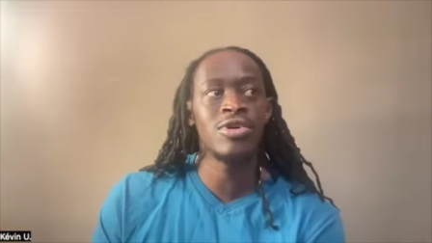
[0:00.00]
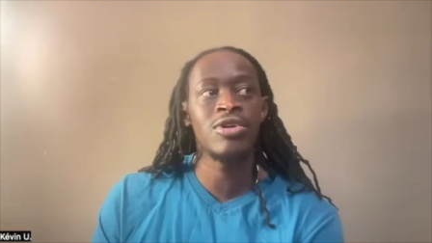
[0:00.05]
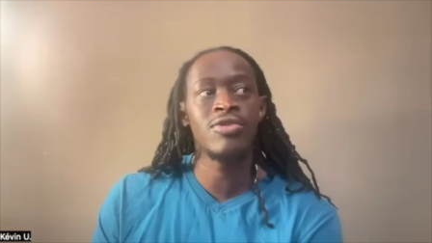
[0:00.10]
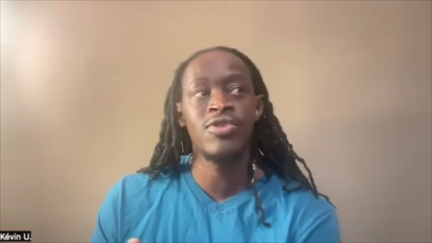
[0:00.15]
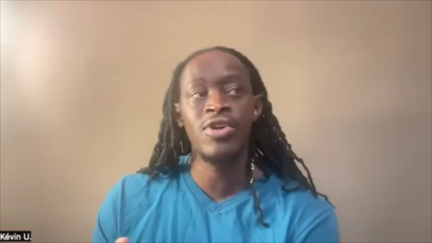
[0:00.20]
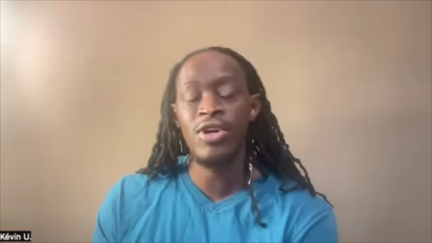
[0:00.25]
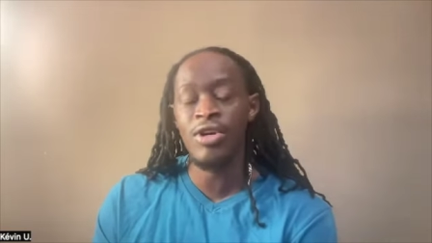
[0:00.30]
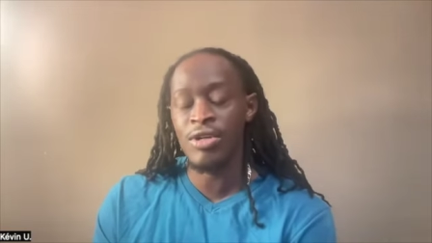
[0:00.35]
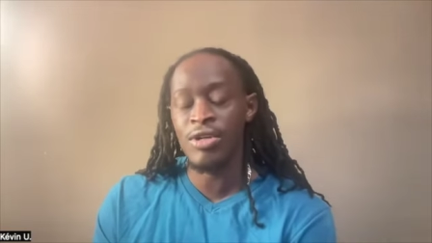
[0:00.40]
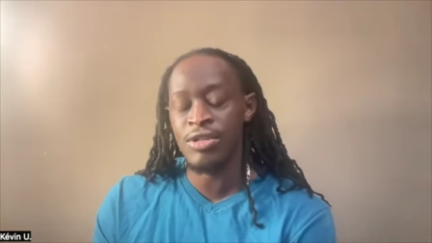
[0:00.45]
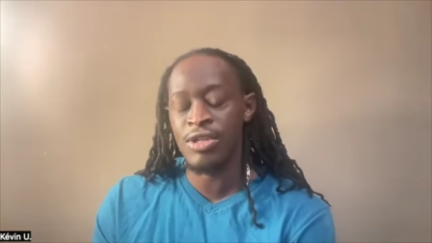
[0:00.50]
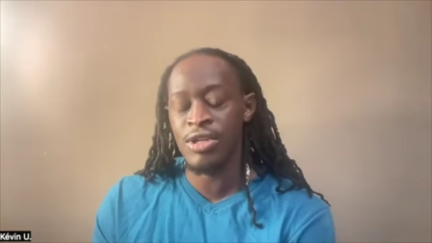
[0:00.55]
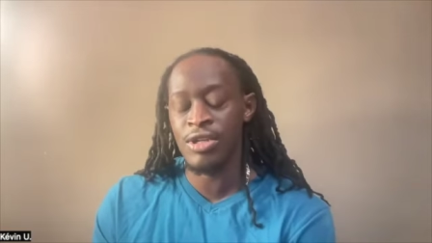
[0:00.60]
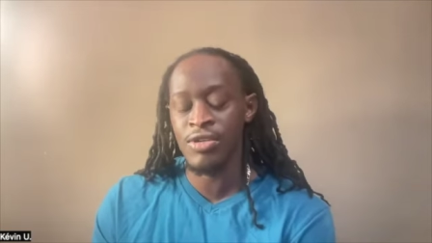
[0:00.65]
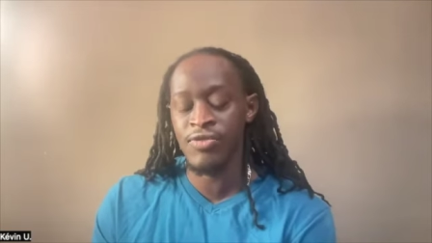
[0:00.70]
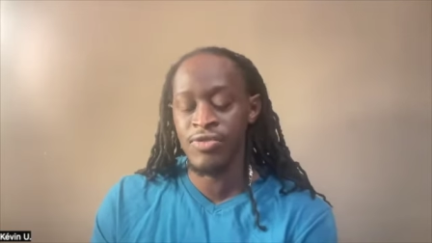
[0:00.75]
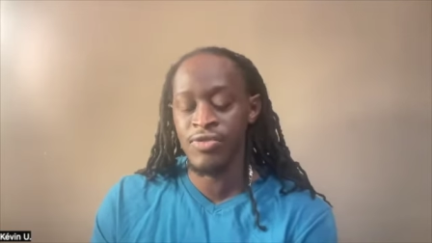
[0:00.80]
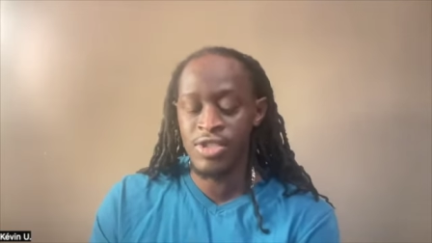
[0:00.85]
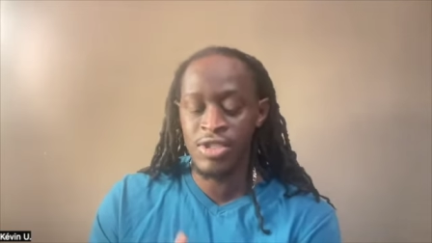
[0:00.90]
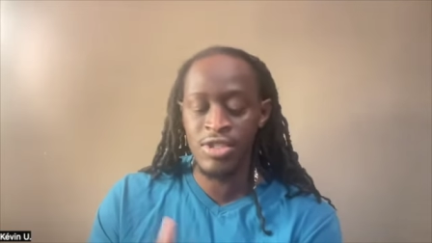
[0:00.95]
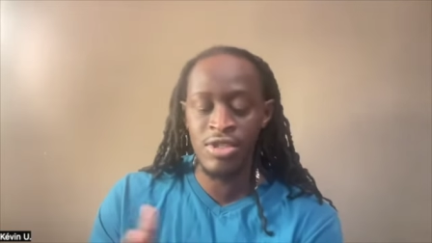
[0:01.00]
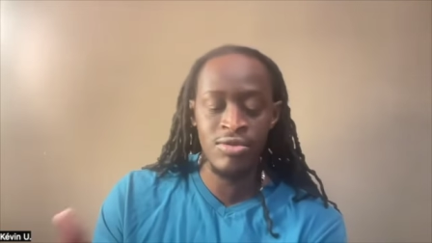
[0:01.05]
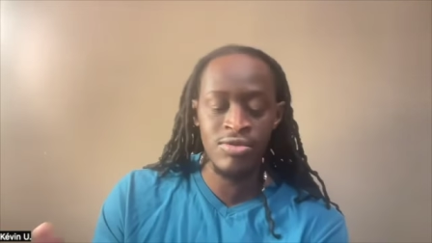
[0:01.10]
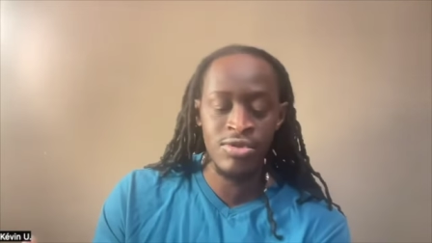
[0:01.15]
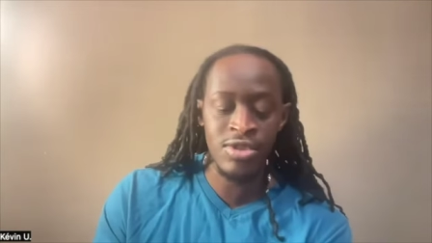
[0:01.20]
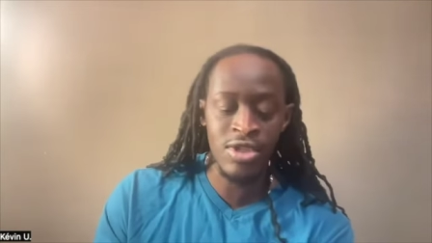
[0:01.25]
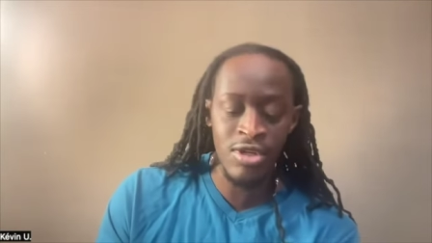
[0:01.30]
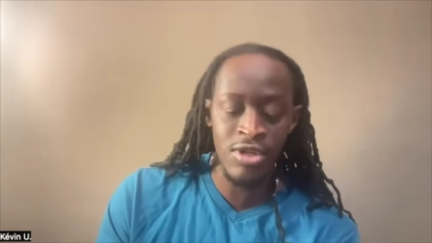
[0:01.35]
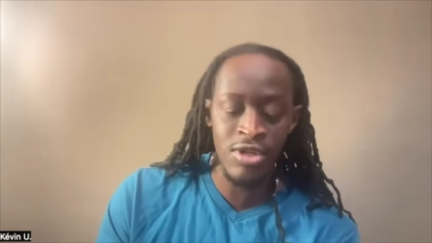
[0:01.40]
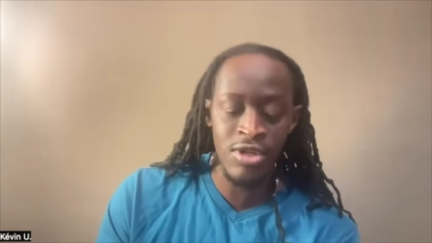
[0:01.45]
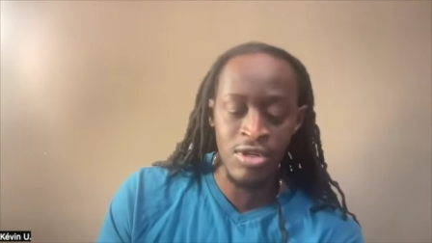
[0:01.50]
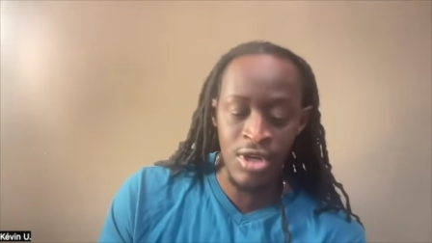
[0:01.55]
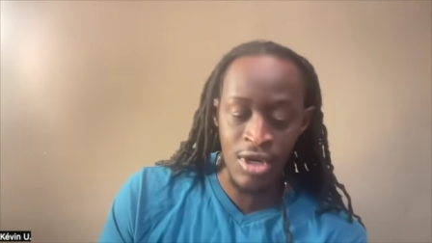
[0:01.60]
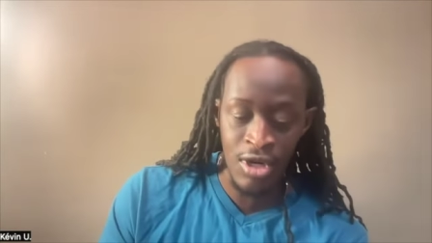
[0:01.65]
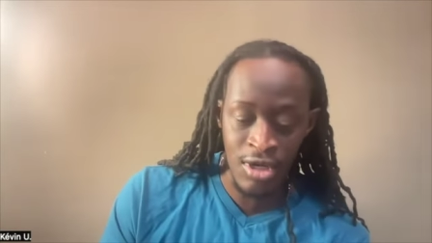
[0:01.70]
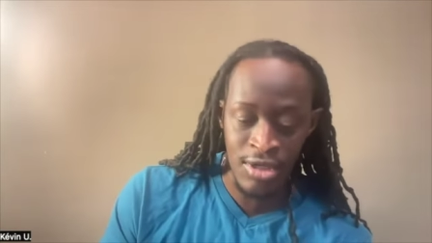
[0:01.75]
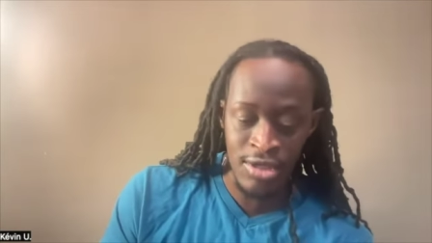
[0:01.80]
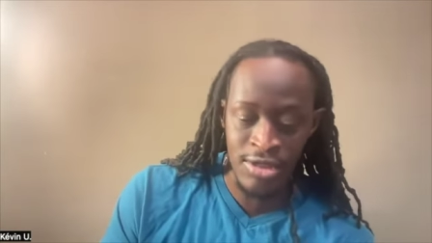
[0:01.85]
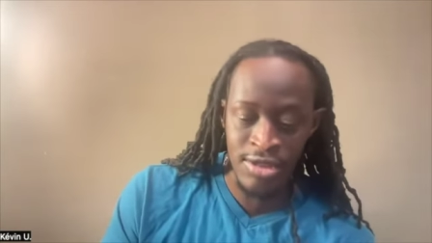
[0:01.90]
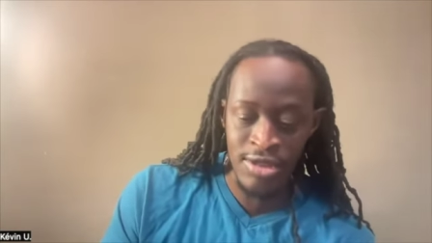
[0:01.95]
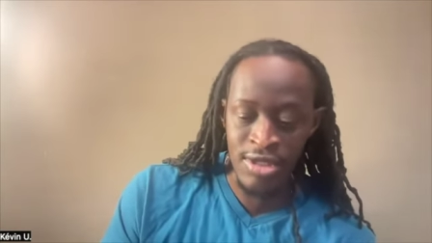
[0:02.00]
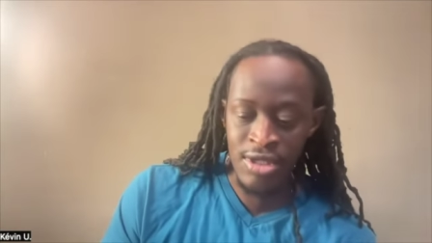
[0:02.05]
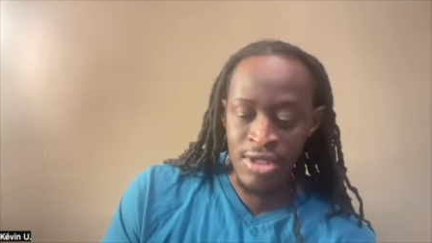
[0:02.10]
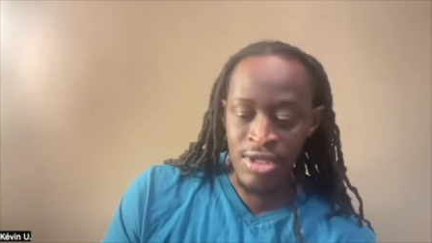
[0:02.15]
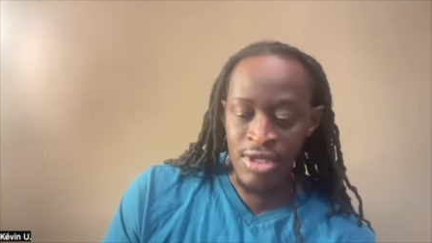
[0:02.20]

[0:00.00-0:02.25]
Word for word: have heard of. It was called Hurt,